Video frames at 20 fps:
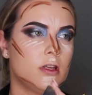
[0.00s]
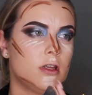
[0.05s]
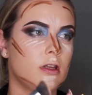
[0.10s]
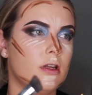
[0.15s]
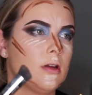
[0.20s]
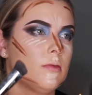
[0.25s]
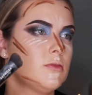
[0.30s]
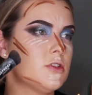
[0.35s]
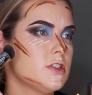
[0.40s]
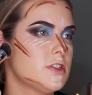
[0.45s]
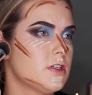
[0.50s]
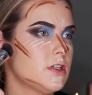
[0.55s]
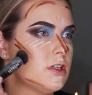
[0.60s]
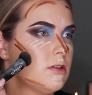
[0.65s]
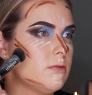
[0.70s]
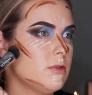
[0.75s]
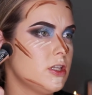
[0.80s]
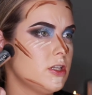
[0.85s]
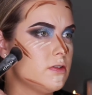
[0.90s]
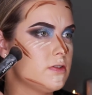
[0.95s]
And I'm just going
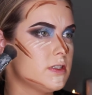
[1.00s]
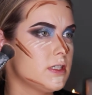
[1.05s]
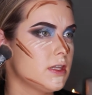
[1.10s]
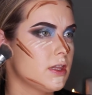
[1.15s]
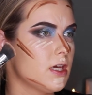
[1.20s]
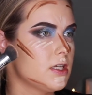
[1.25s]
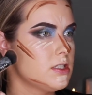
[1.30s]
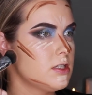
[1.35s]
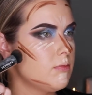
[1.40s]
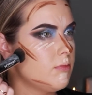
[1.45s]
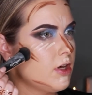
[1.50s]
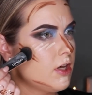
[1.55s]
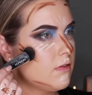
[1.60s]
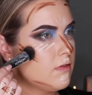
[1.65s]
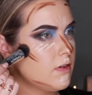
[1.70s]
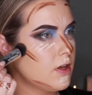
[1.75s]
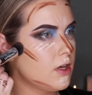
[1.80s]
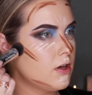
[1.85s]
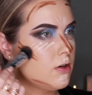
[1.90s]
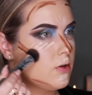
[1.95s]
to be using that to buff
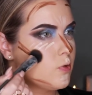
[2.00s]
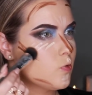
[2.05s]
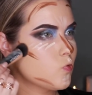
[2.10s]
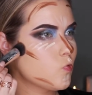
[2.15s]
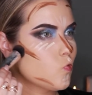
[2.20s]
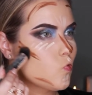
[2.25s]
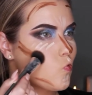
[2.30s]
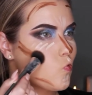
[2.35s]
out